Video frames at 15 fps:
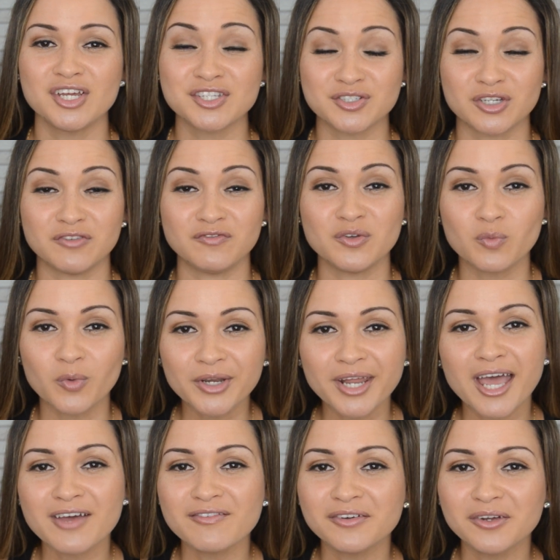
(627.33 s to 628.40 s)
So if you want to
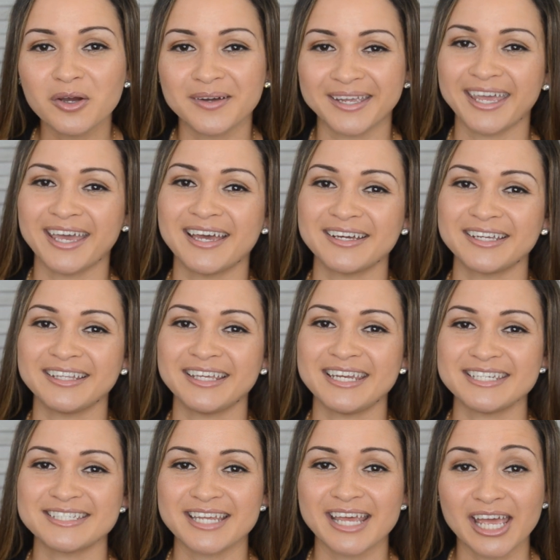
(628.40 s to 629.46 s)
have a go at
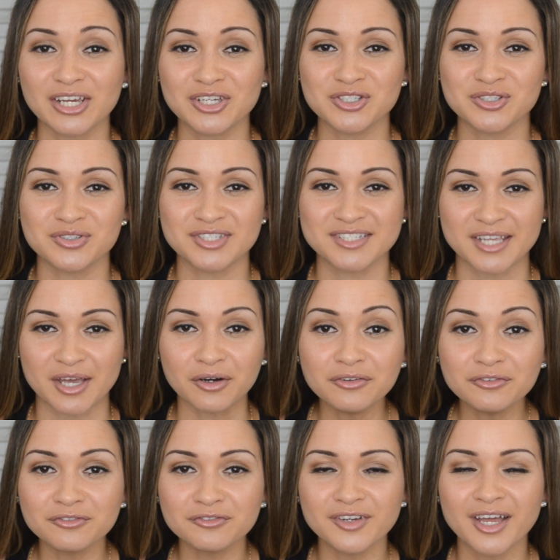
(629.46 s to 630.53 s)
calculating tax
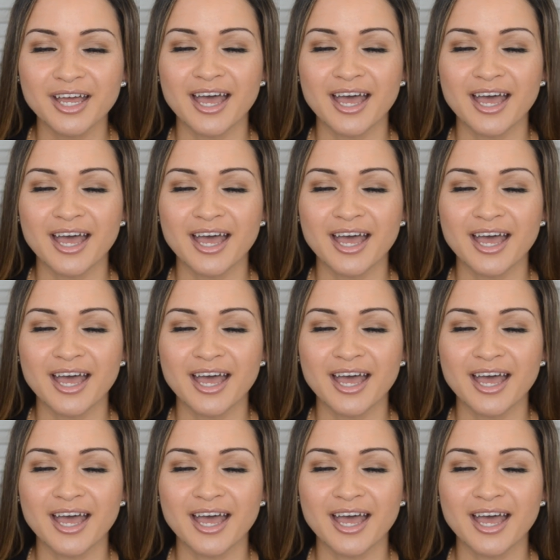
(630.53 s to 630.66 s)
yourself,